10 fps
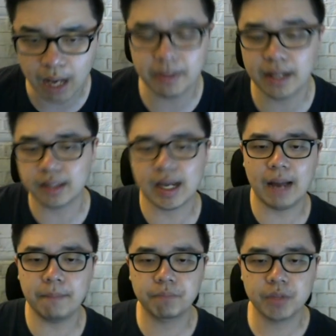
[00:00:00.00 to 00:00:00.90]
in
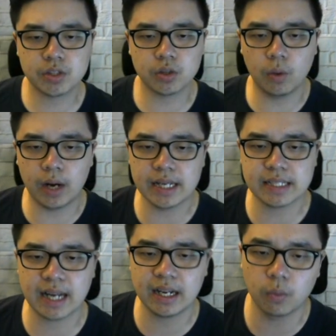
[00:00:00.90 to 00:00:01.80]
time, so it's
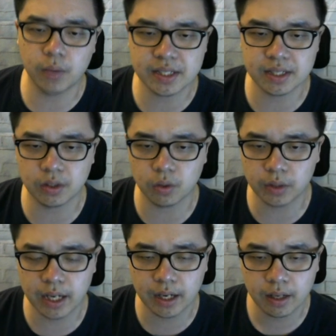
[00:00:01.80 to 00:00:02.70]
kind of wasted over
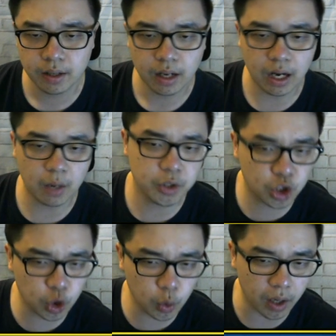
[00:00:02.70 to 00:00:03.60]
there. We
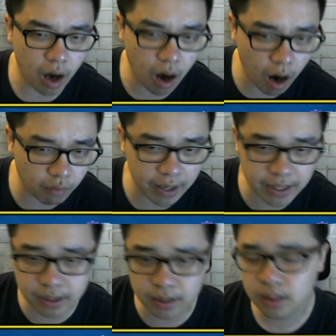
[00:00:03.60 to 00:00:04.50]
threw a Hog
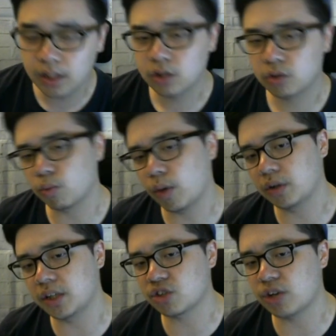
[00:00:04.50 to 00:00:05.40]
Rider to want
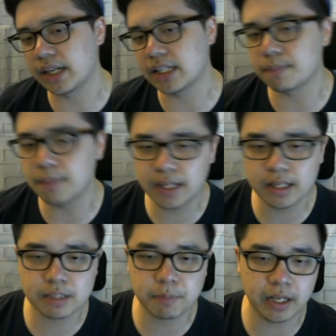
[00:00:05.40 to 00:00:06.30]
to distract his
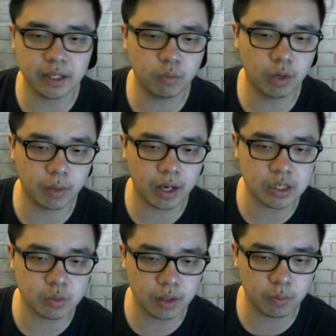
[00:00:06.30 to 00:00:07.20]
minions, but it didn't work well
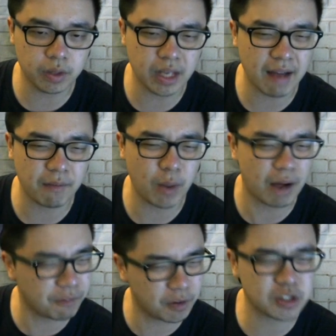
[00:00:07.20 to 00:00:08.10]
as well. We are
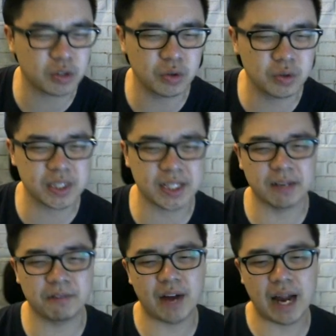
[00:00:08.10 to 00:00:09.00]
forced to use the
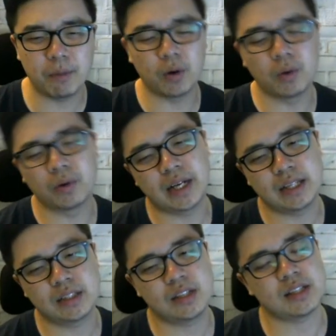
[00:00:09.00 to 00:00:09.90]
Fireball over
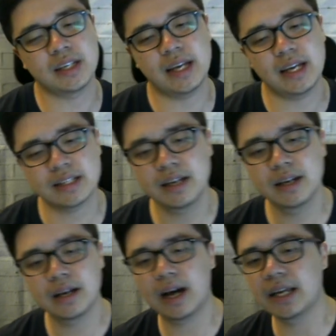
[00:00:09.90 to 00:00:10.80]
there just in case
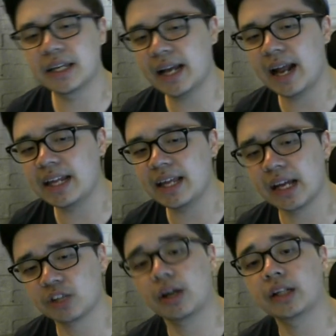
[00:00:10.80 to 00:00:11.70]
he get any
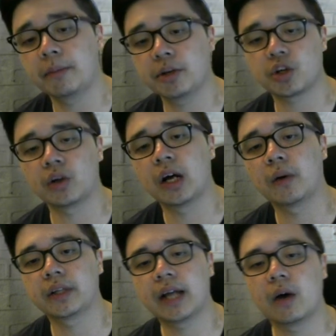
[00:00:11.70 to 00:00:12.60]
extra damage on
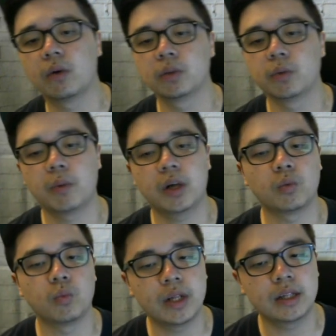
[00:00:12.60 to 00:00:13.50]
our tower. We want to
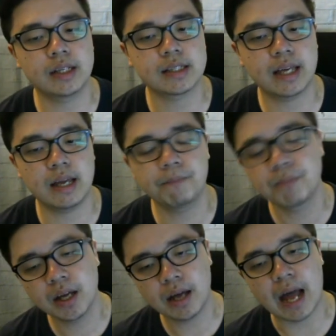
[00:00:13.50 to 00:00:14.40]
win this game
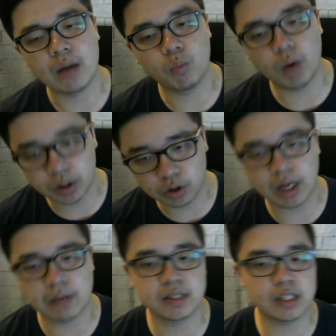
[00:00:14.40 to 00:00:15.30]
at 1
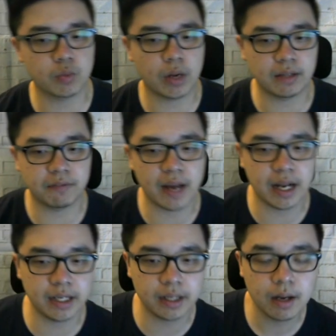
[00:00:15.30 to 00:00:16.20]
crown since we have the
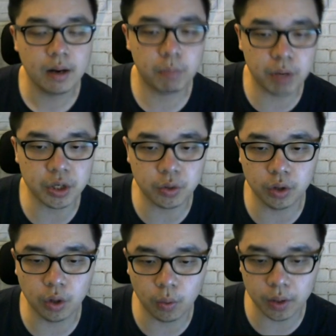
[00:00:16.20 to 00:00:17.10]
banning pretty good
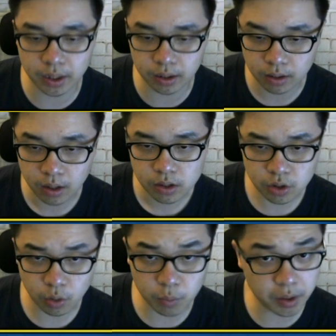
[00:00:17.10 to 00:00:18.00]
over here.
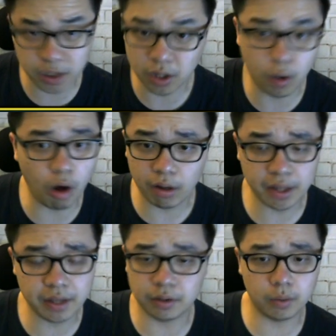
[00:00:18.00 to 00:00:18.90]
So we're going to go all
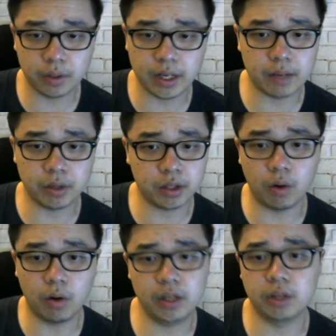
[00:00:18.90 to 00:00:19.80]
in over there. We're going to go
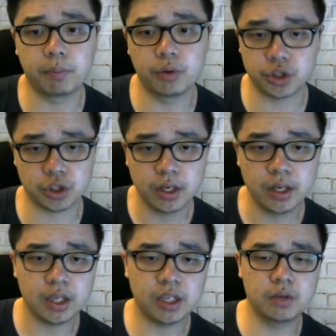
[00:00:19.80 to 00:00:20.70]
all in to push.
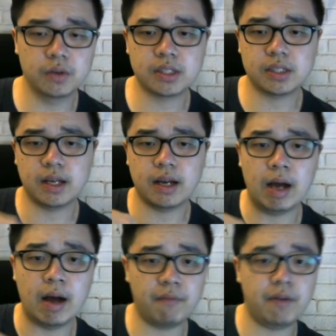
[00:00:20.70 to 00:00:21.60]
He used
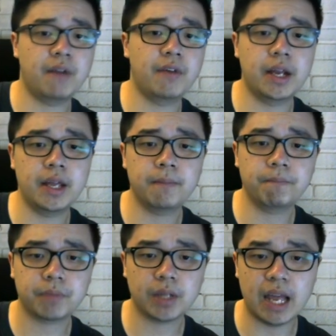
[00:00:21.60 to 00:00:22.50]
a very
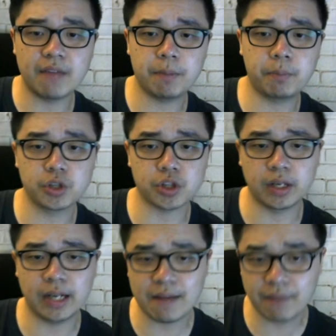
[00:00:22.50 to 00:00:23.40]
heavy push on
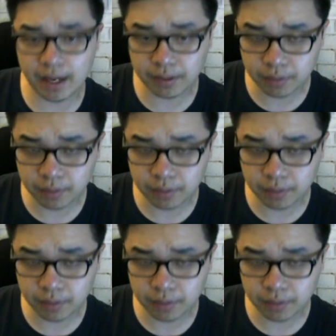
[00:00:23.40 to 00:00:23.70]
the left hand.